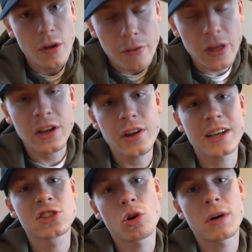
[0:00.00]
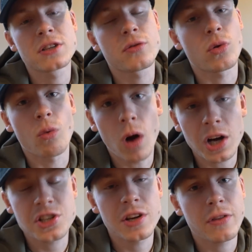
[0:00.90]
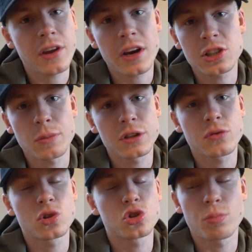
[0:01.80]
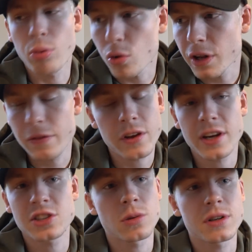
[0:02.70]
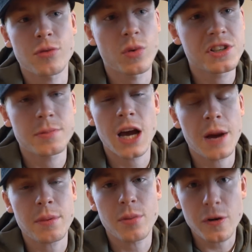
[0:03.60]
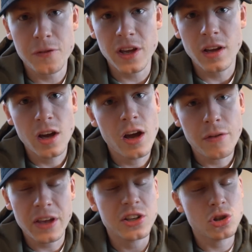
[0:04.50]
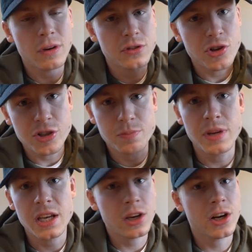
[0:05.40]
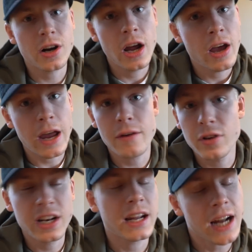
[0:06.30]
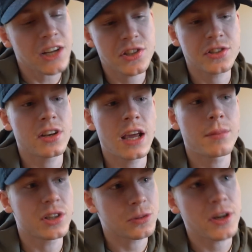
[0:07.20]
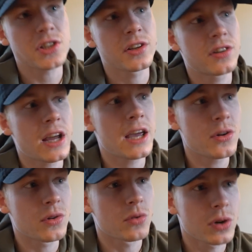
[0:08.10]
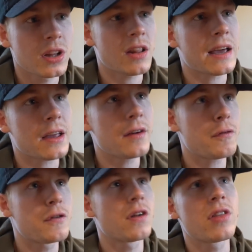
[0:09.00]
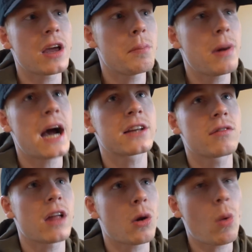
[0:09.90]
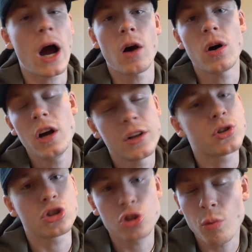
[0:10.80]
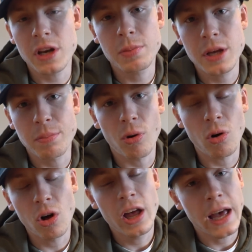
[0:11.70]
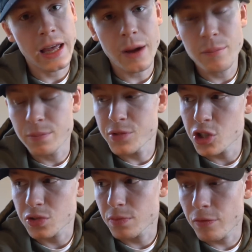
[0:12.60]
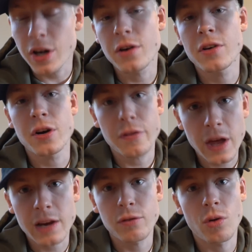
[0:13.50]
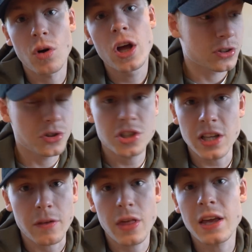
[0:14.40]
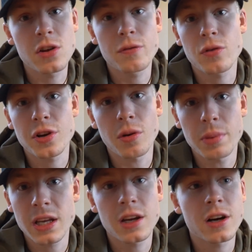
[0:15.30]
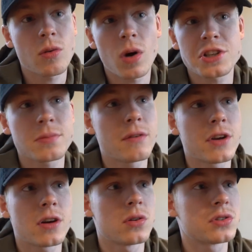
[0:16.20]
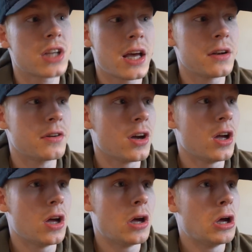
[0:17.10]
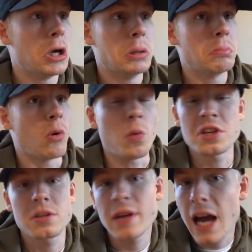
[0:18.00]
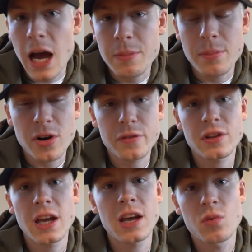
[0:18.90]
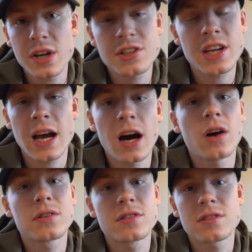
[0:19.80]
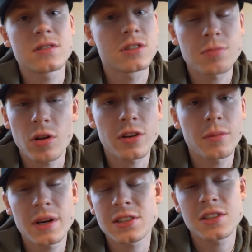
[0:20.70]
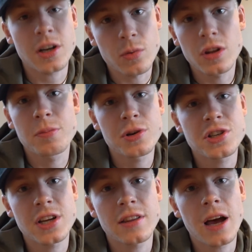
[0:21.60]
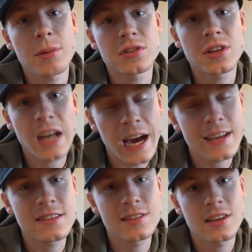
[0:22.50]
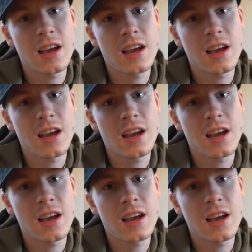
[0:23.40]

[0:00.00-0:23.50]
Thank you guys so much for watching. Thank you guys so much for supporting. Thank you guys so much for wishing me a happy birthday. Thank you so much for just being here every day, not just today, but especially today. You really like feel the impact of like wow there's so many people and i'm just very very thankful so just like thank you for you know being here watching my videos and wishing me a happy birthday reaching out it's a small little message i really appreciate that but tonight